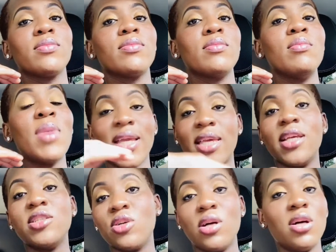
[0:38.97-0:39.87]
my
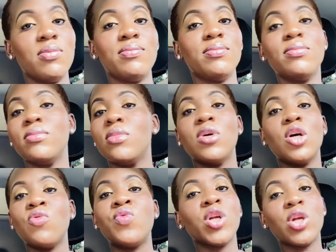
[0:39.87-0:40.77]
kids are up
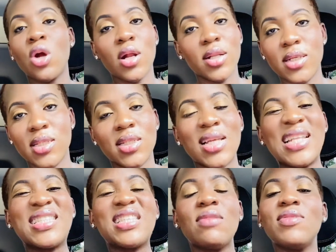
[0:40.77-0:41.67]
regardless.
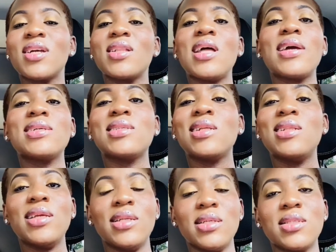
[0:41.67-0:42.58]
7 o'clock is the
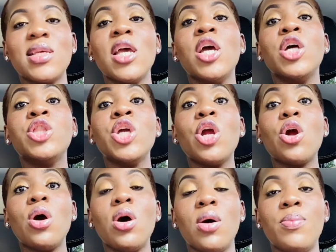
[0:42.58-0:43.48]
latest. They are
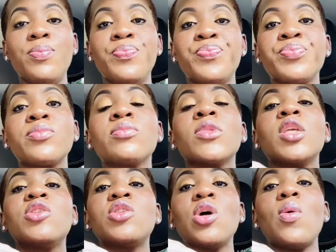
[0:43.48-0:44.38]
up.
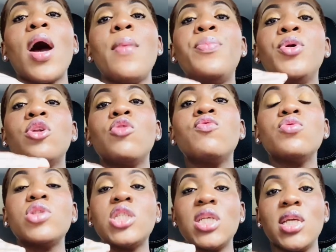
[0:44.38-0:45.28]
So I build a
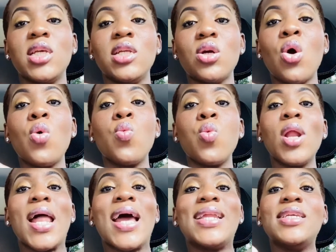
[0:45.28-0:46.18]
routine on what
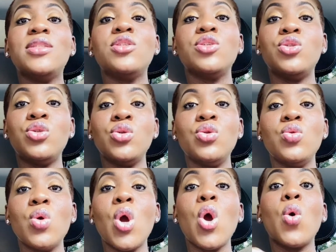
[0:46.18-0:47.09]
I need to
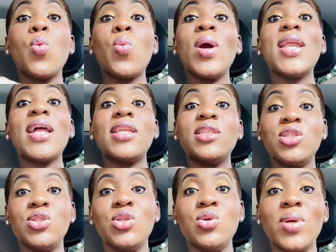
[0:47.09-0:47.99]
do, when I need to
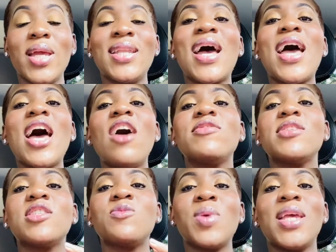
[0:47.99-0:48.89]
do it, and I have to
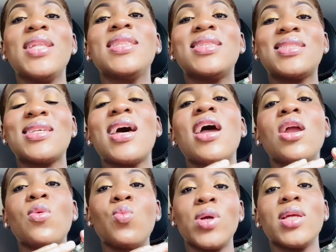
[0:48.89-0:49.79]
spend
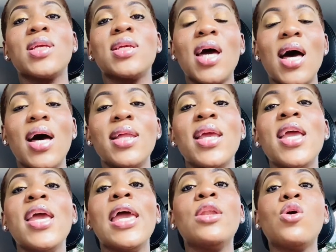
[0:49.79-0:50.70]
time with God.
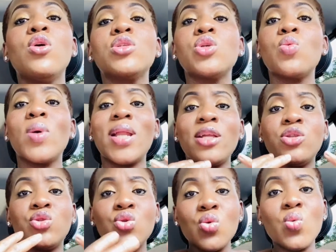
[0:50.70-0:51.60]
And also when I
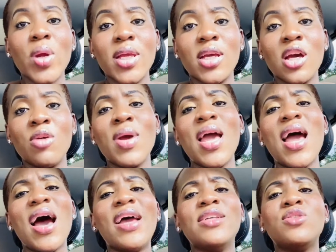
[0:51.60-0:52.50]
do wake up,
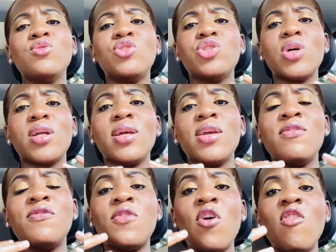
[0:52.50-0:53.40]
I do try to
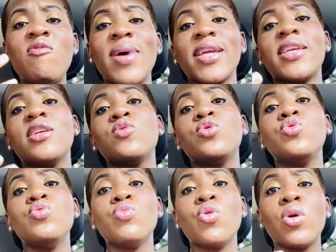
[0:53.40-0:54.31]
involve my kids. We do
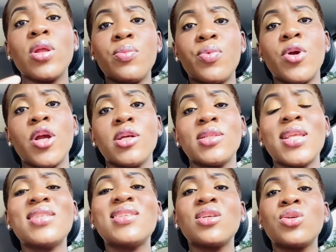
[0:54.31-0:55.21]
morning prayers.
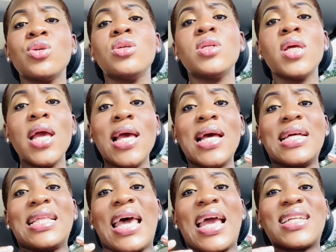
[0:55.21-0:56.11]
That's a good
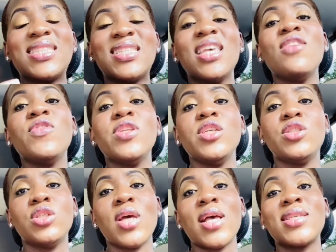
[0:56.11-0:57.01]
activity
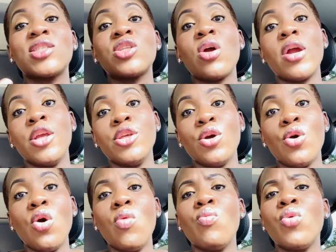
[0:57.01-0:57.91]
to start in your
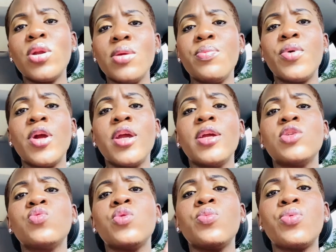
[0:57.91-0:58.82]
home. Morning
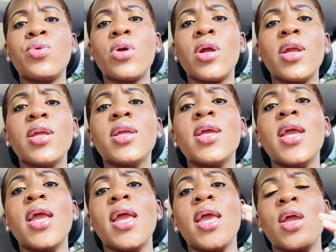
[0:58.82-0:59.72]
prayers, we pray
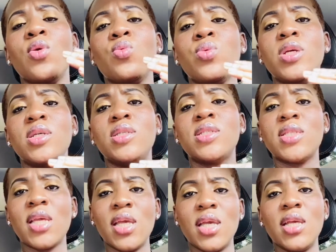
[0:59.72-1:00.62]
and we
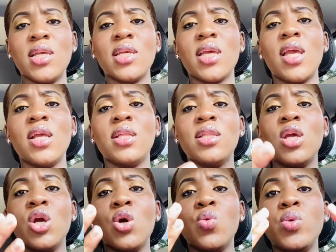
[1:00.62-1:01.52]
sing, and
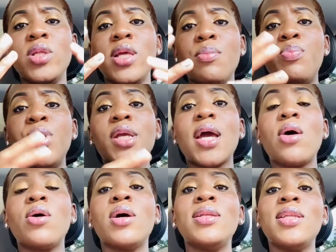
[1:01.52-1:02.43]
we then pick
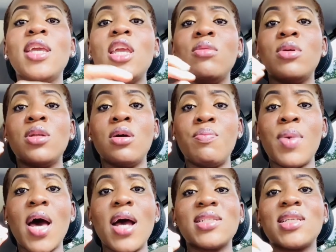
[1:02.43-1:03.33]
out a name in a
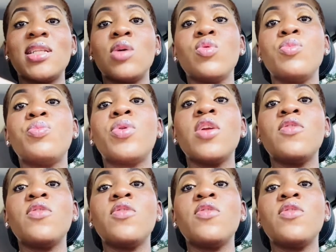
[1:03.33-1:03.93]
box, and then we pray